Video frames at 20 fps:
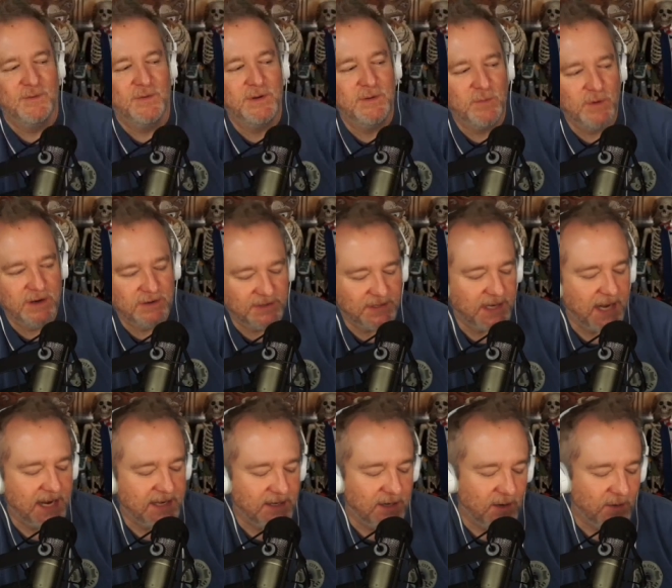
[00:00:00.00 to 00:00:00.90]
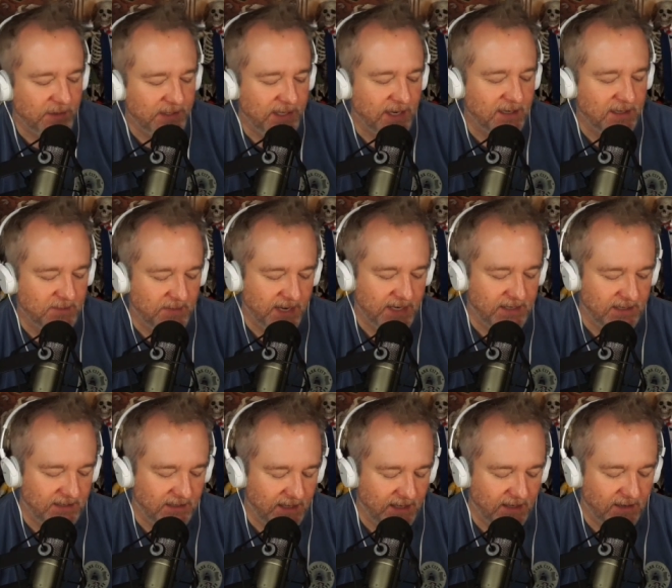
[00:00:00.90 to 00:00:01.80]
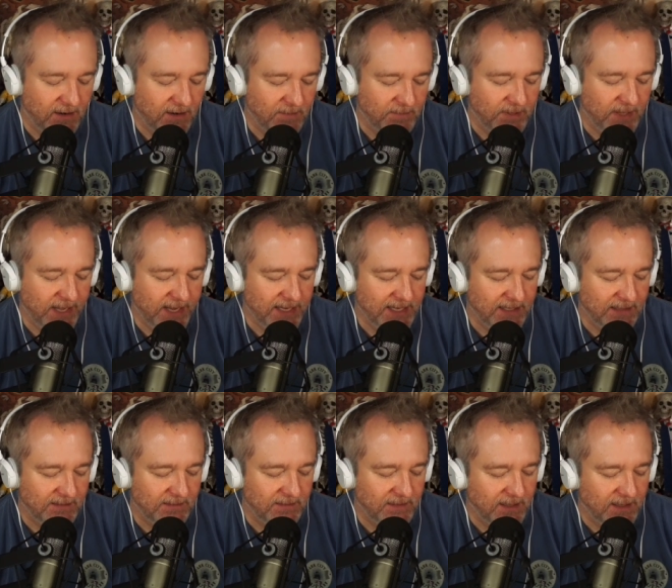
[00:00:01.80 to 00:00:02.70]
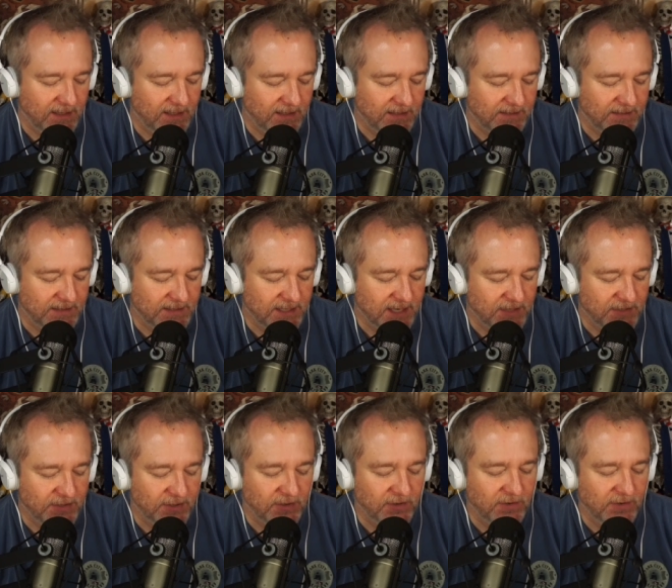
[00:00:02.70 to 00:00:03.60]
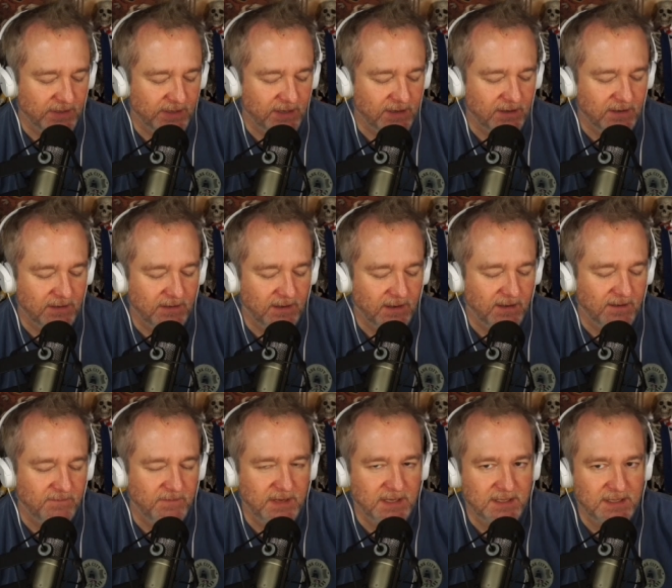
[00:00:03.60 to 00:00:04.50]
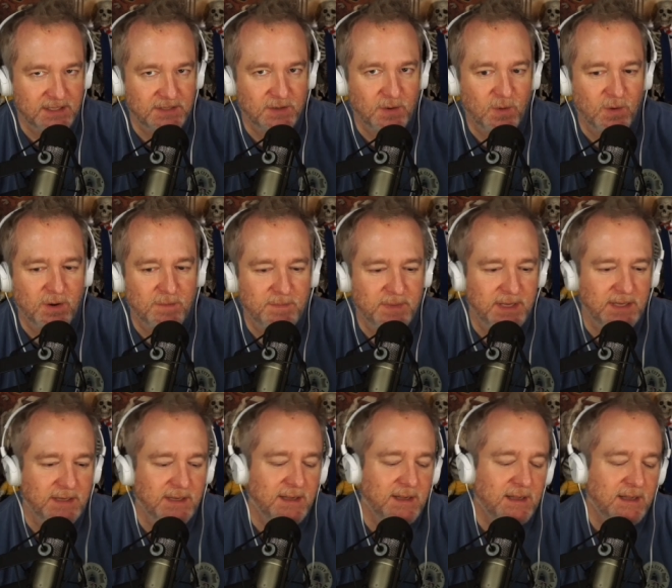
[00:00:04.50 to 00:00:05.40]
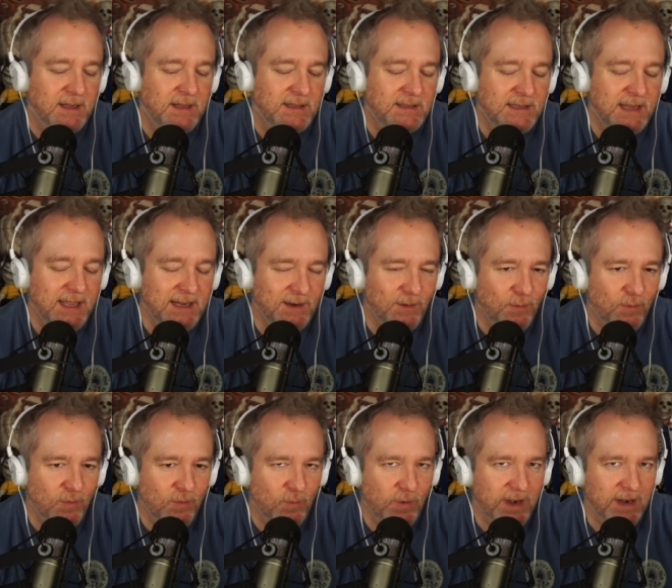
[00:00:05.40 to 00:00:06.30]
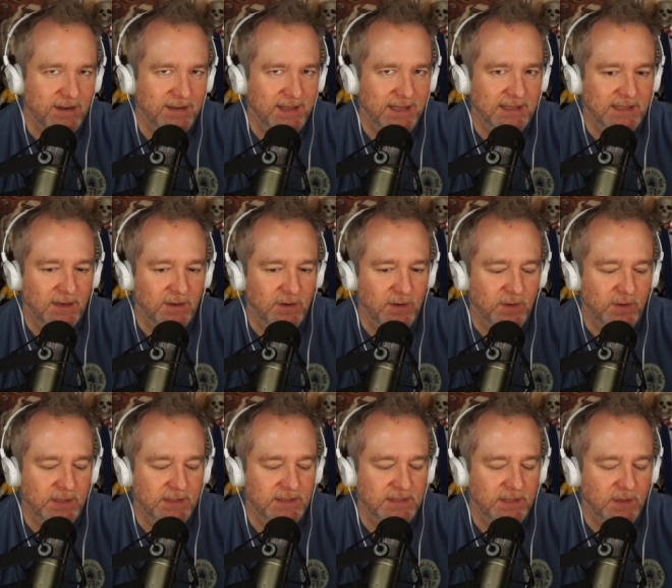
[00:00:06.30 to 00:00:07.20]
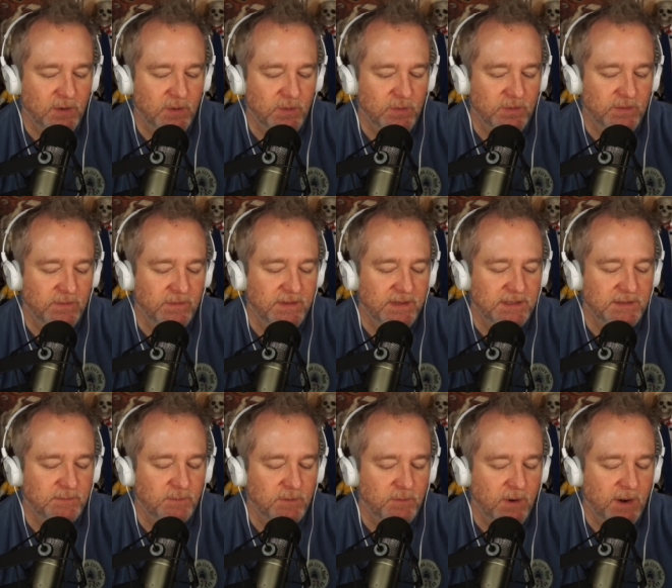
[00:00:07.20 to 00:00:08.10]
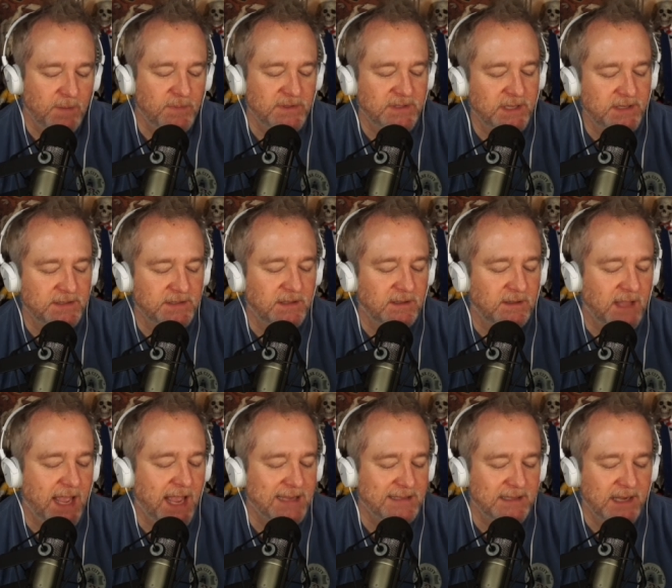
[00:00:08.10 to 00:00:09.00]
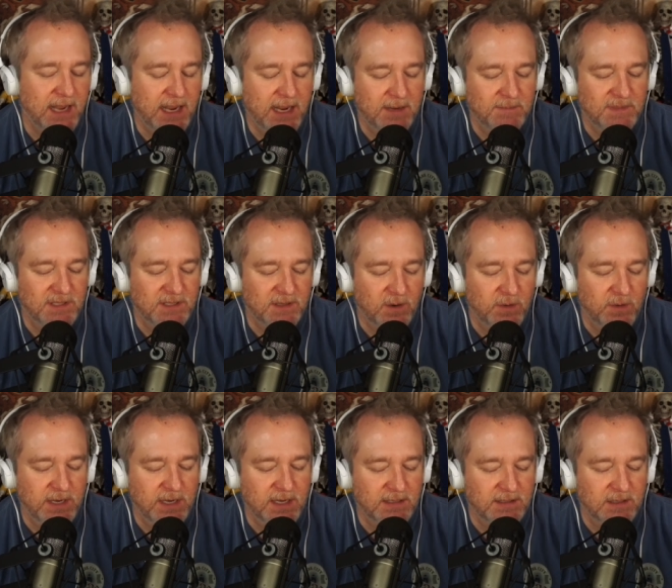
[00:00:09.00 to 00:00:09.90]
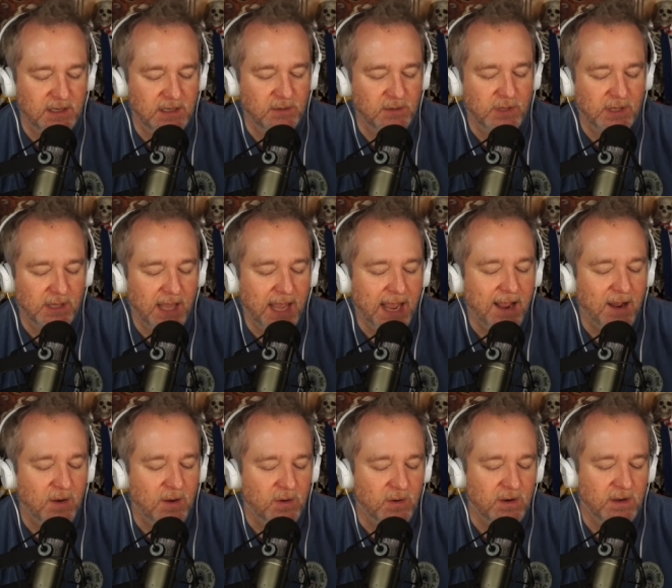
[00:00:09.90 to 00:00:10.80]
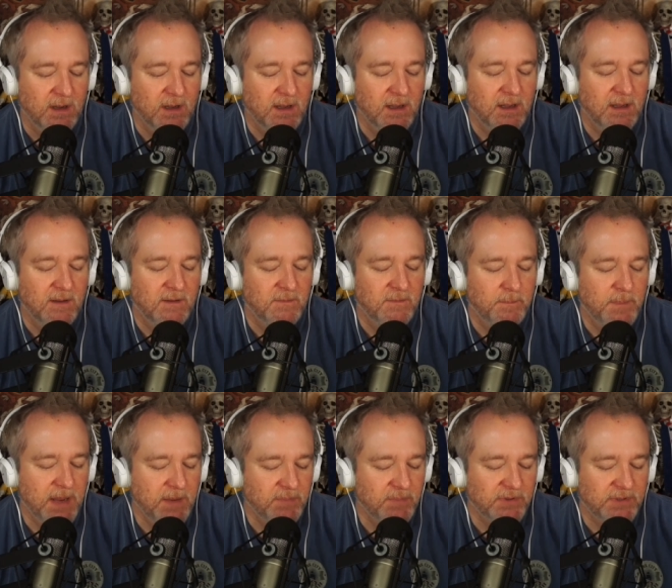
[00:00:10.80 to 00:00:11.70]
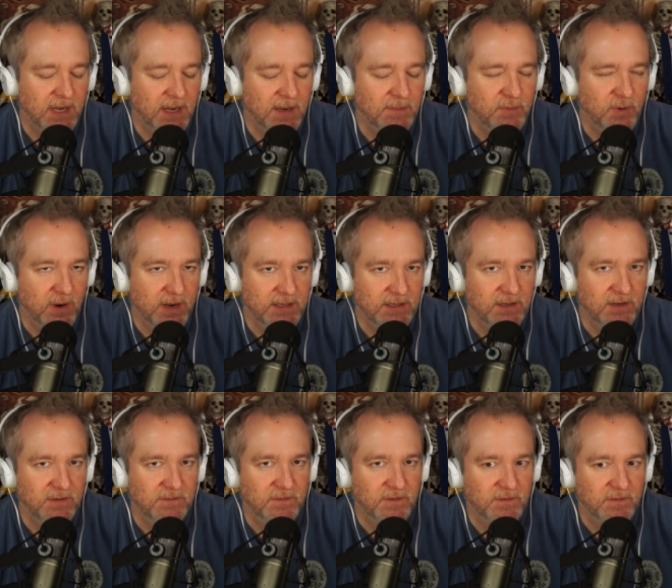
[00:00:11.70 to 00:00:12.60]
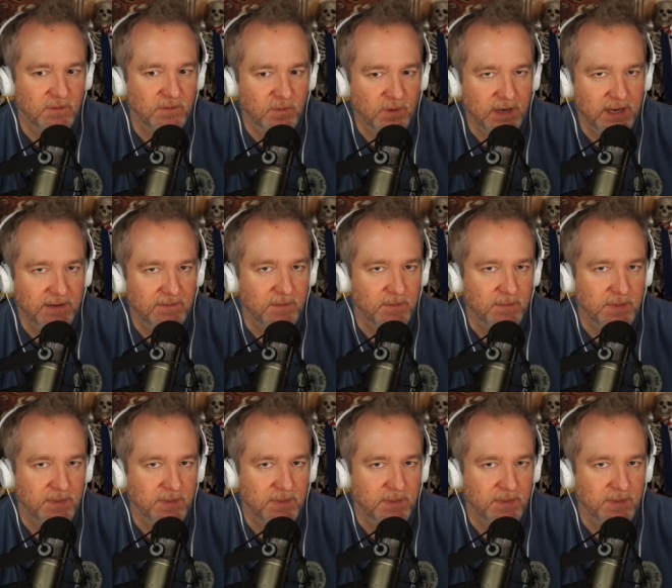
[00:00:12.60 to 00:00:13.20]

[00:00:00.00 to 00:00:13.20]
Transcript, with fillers: One weird side note: we talked about it in our planning uh, discussion earlier uh, via Discord, but kind of weird thing they're doing. So this represents the last game Sony is going to allow people to upgrade to for free from